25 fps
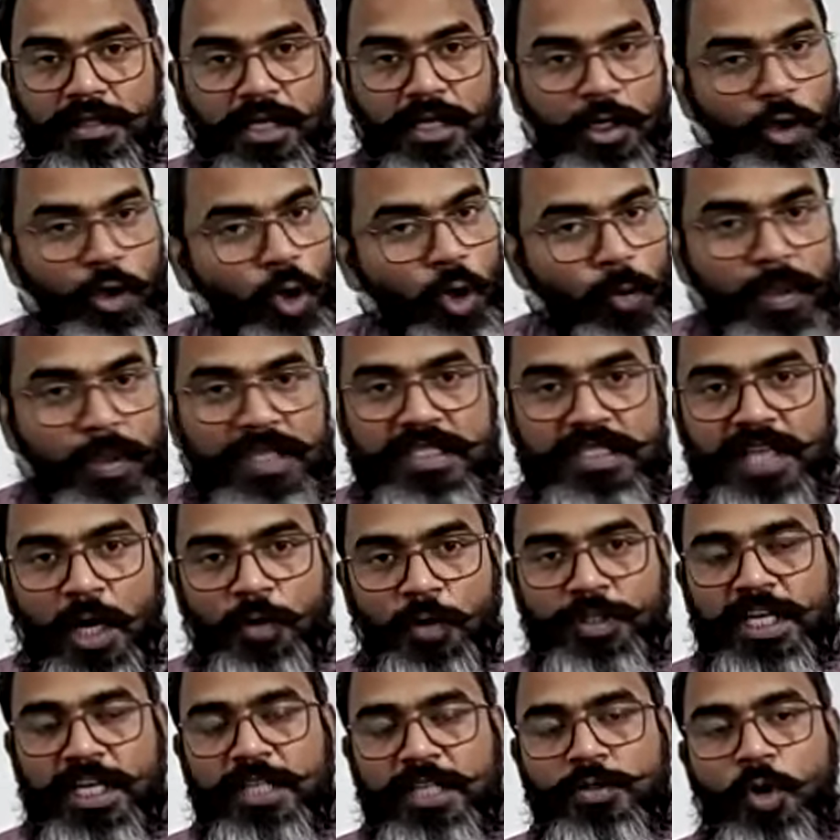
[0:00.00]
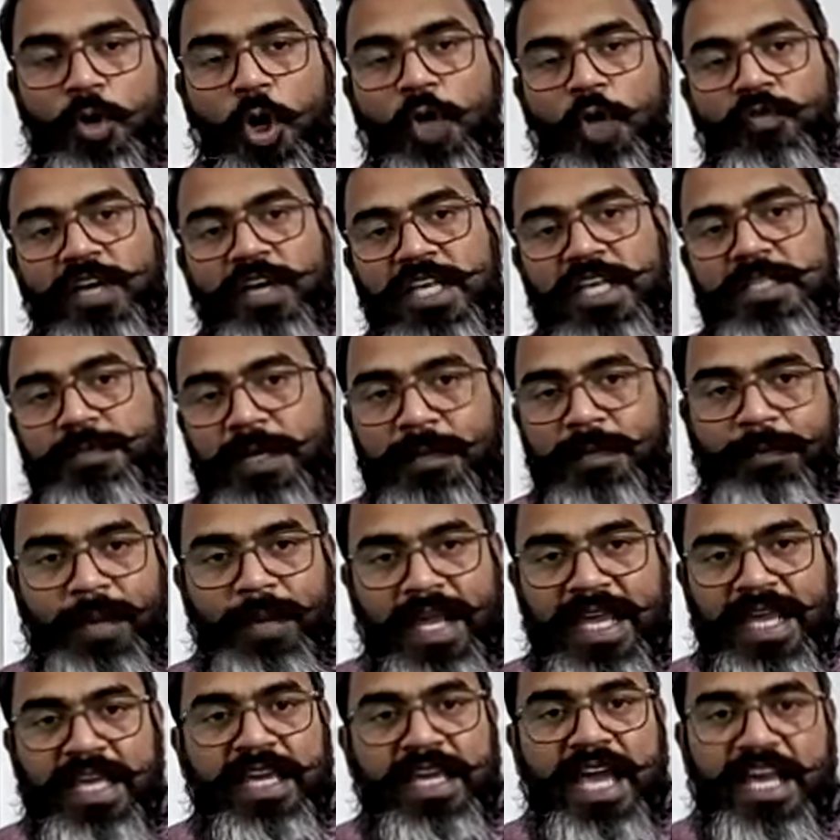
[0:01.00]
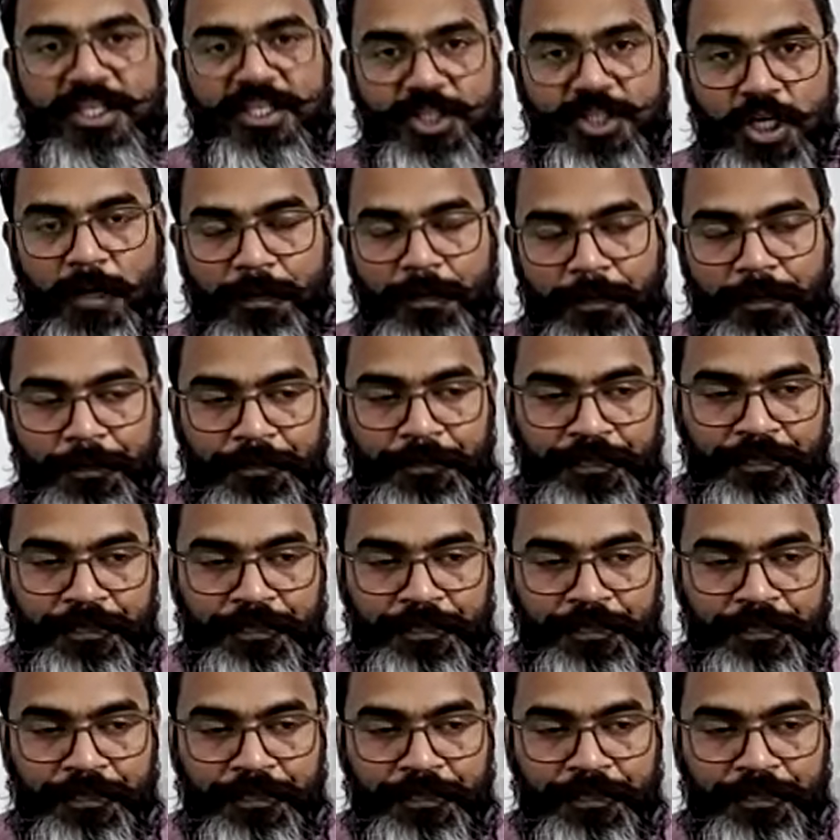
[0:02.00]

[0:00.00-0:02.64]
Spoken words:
The global south has always been playing catch up.